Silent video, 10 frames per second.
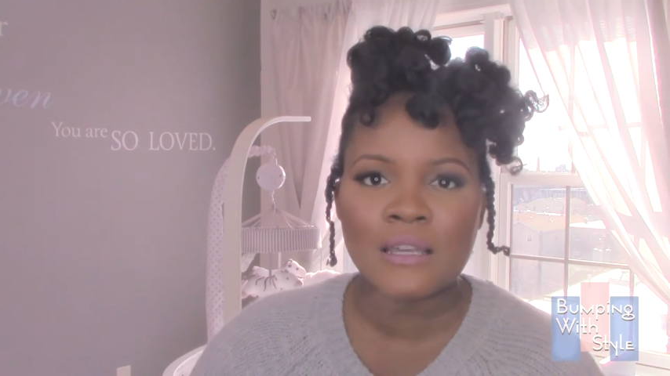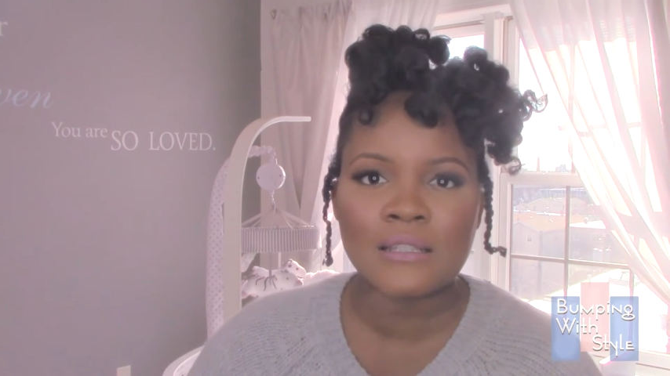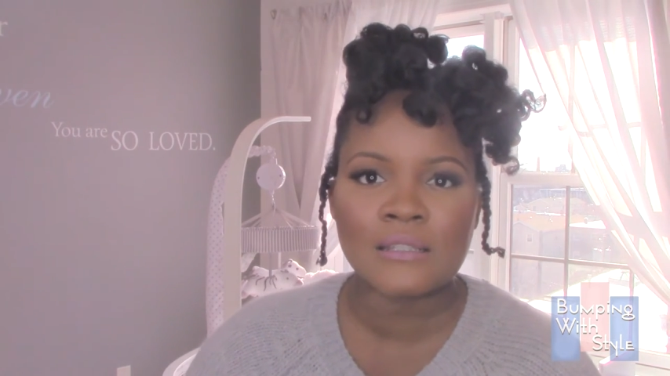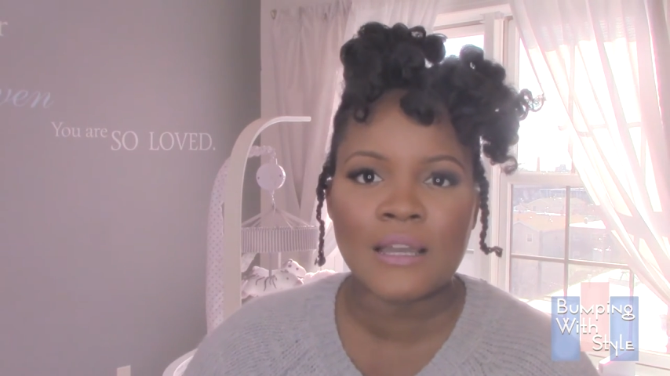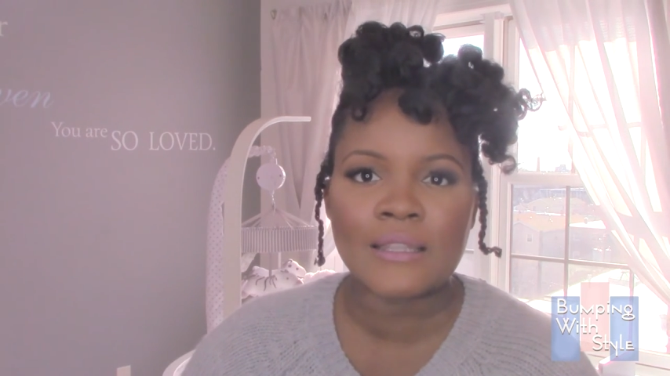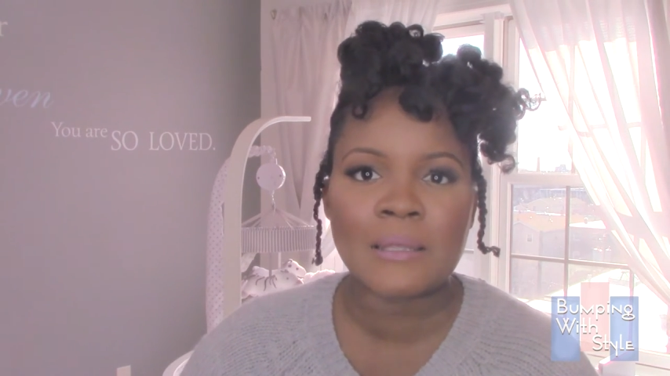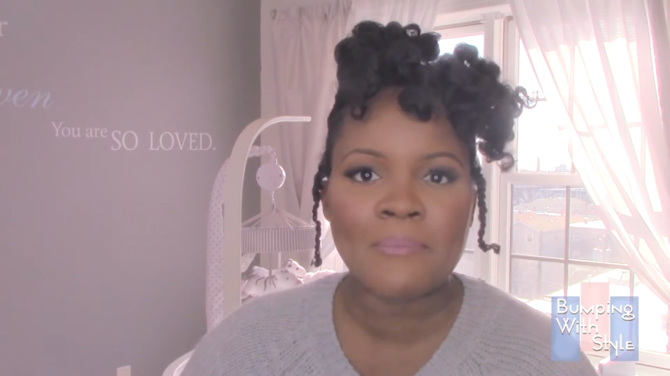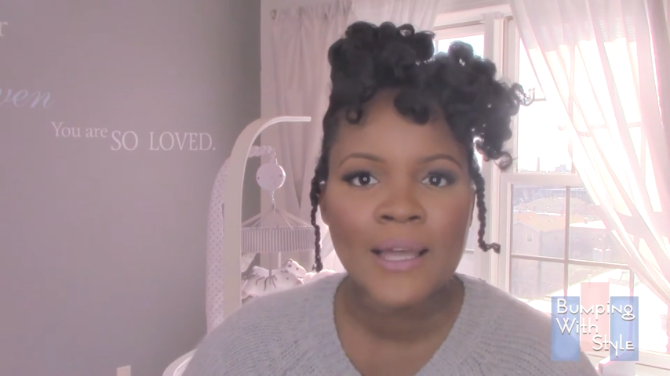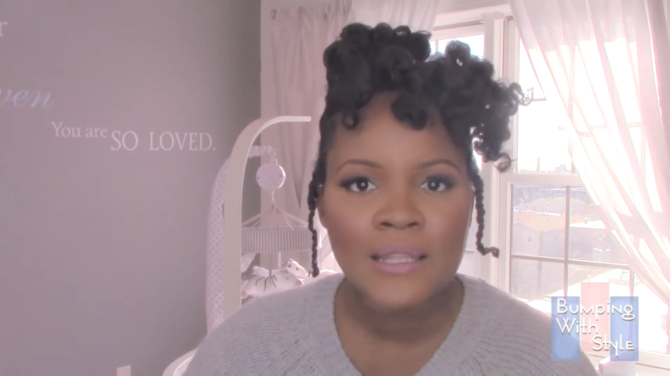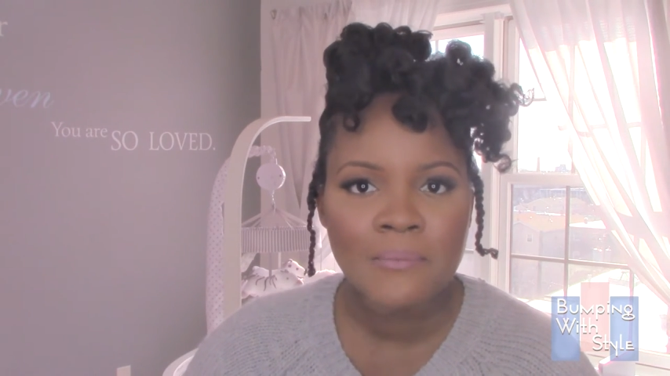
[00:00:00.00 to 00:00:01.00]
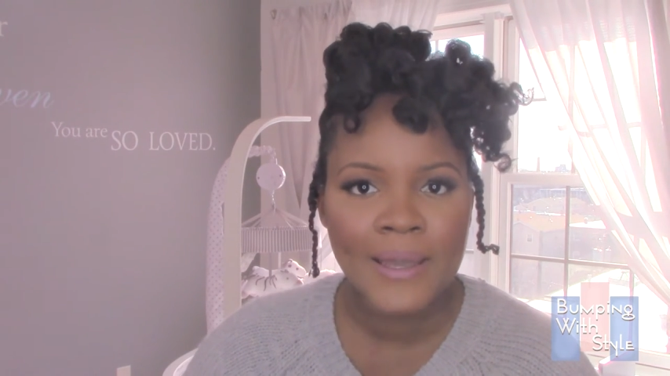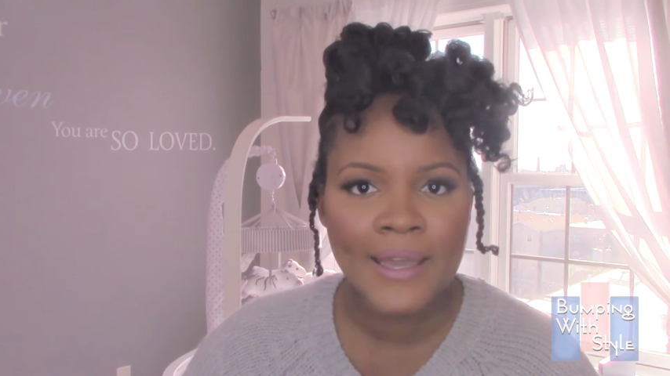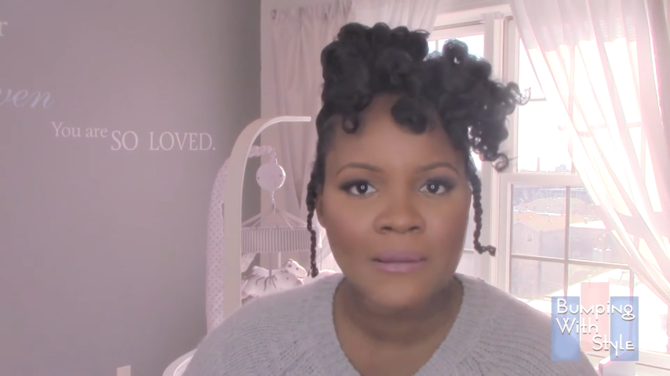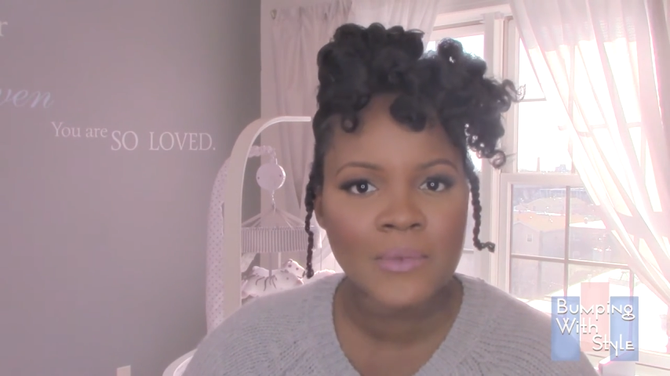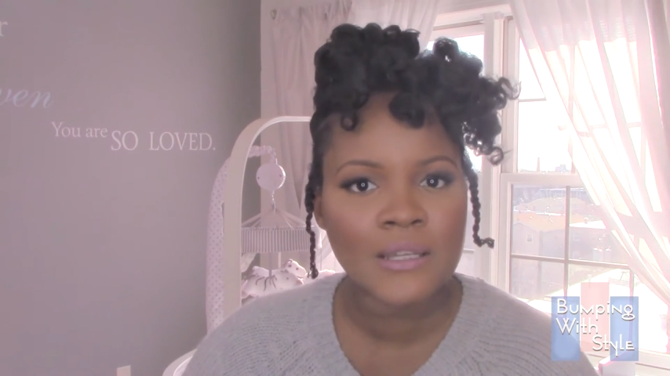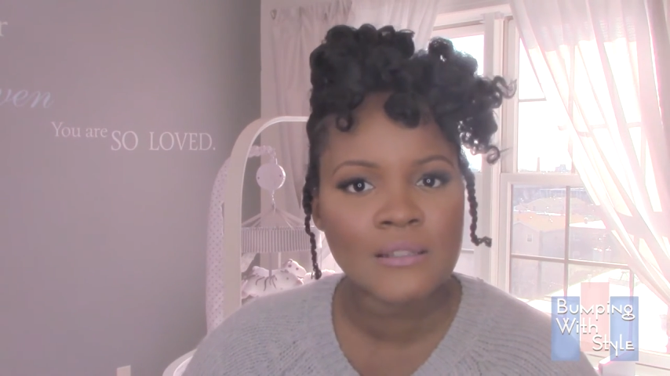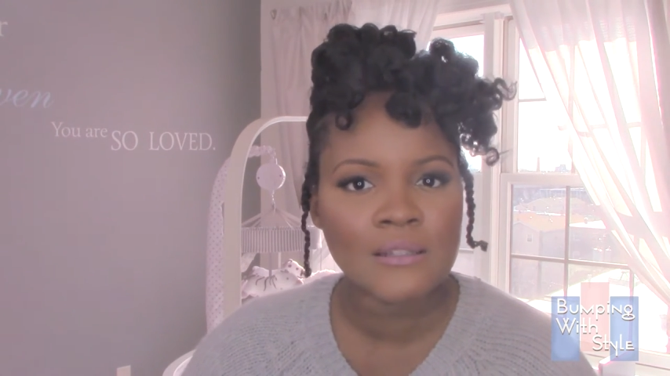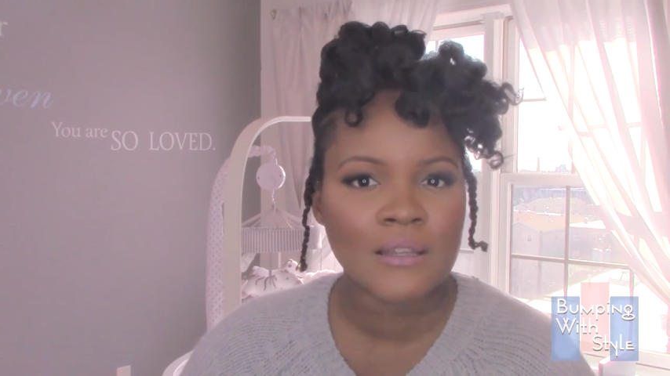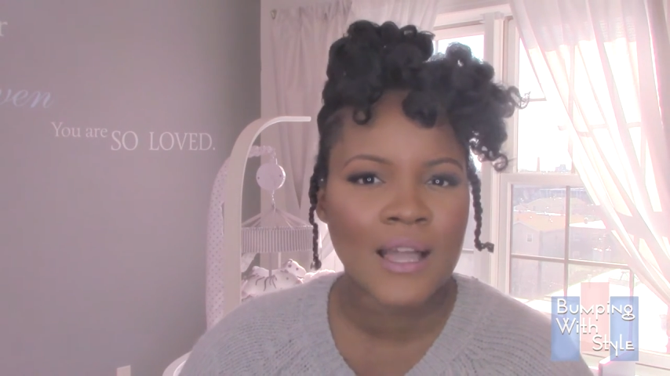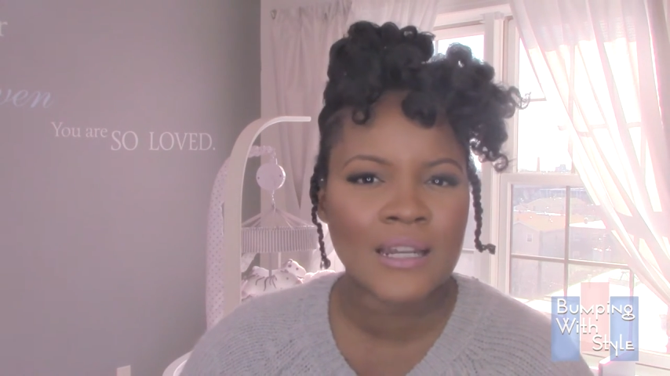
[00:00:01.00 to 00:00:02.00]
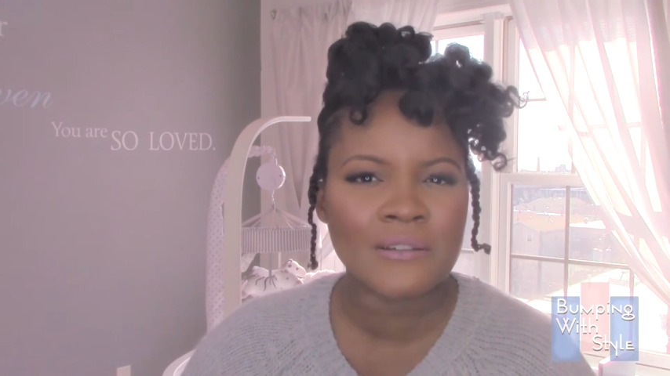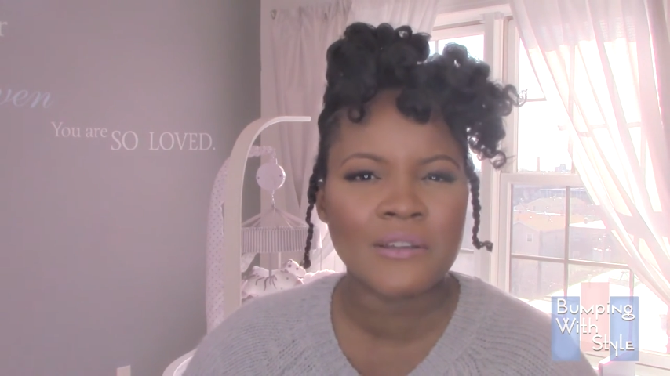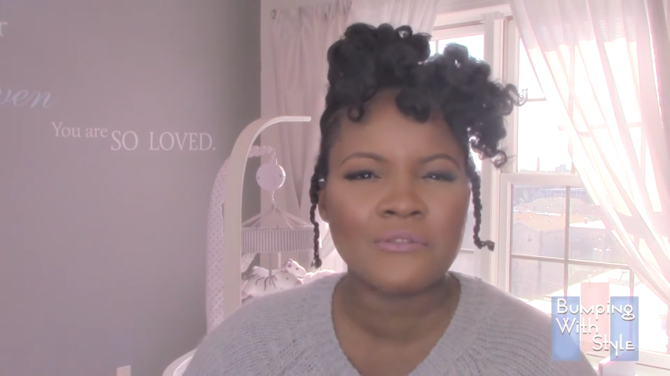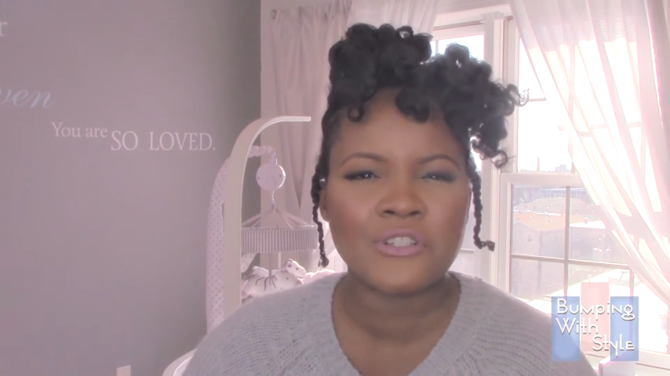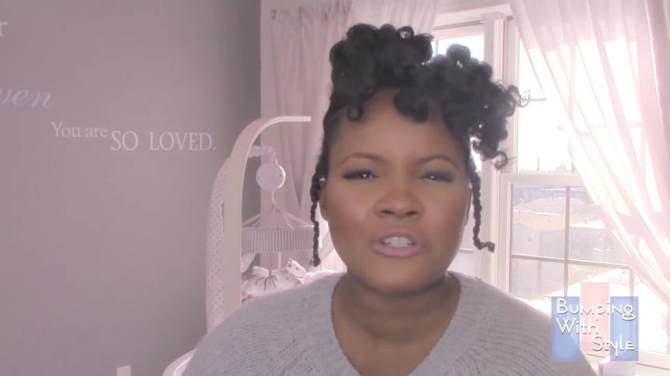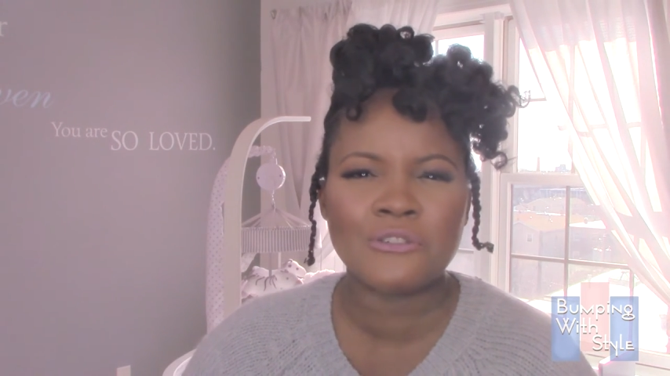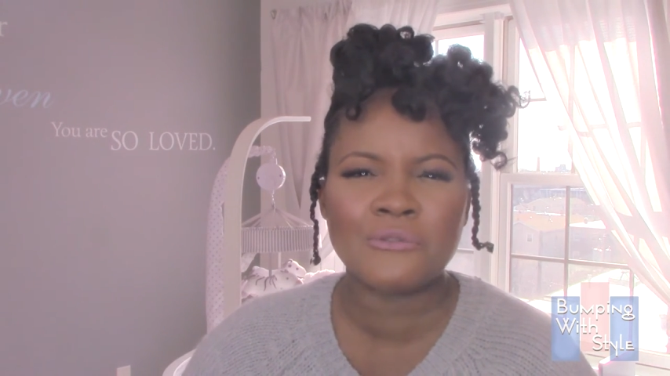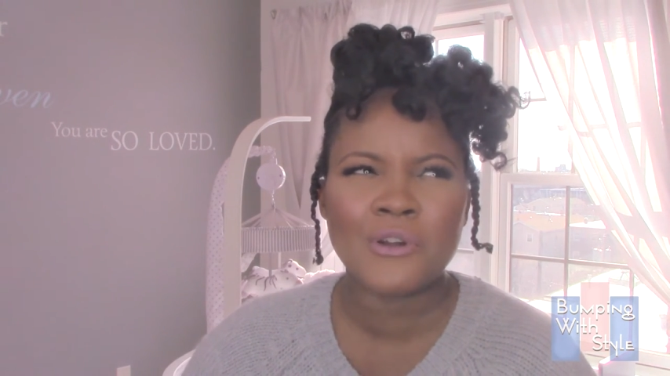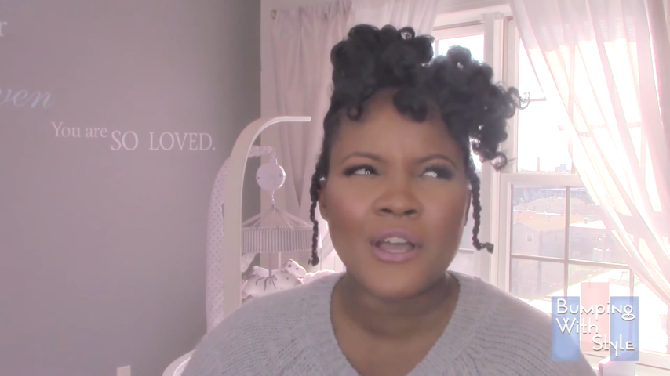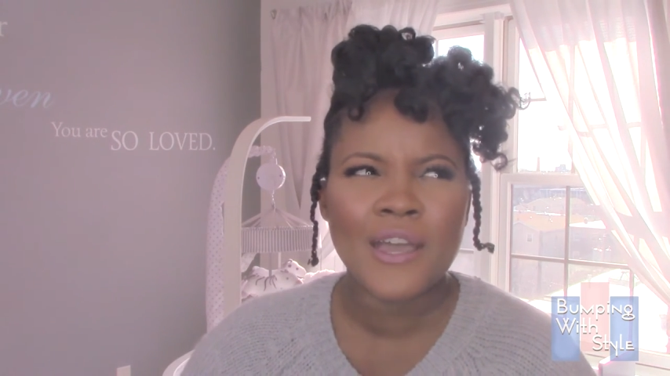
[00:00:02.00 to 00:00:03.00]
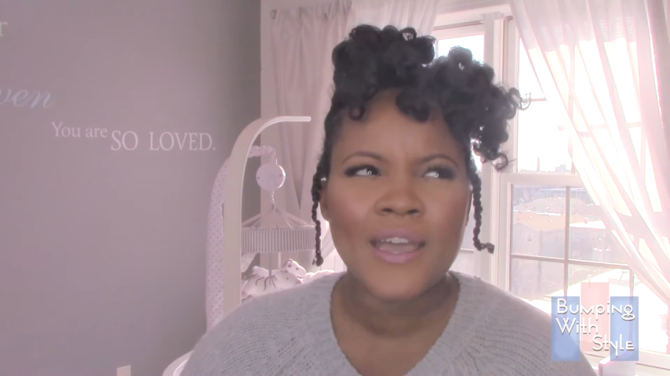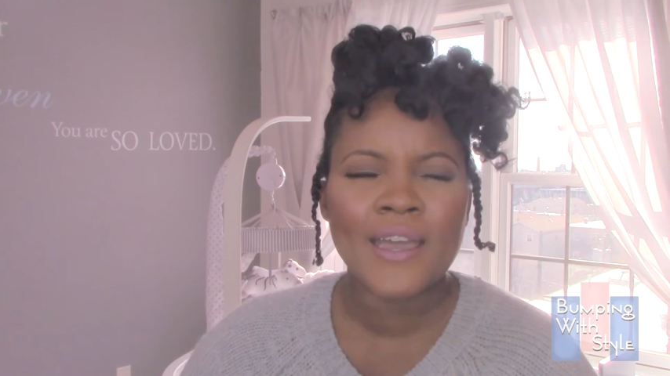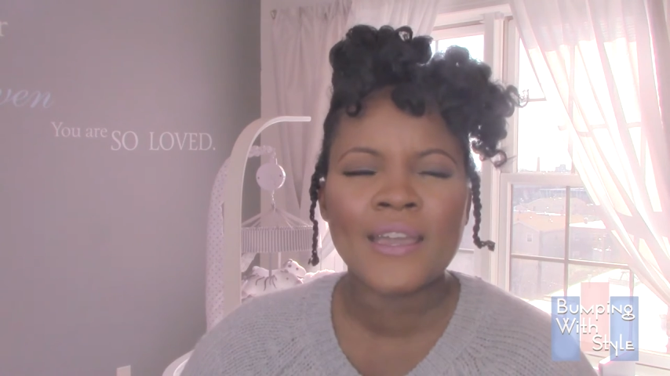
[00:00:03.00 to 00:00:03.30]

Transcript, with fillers: things like the belly band because it kind of gives you,